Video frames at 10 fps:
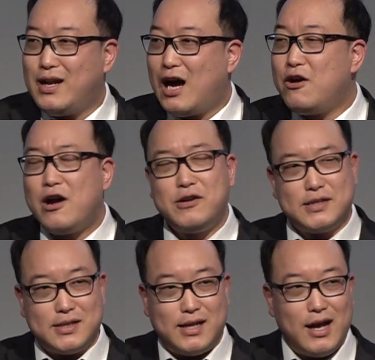And I
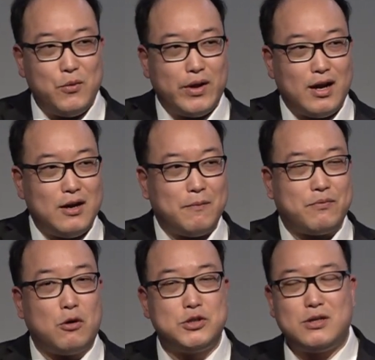understand when I
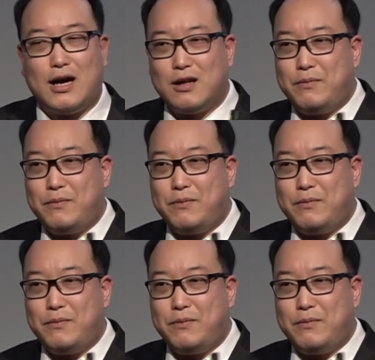approached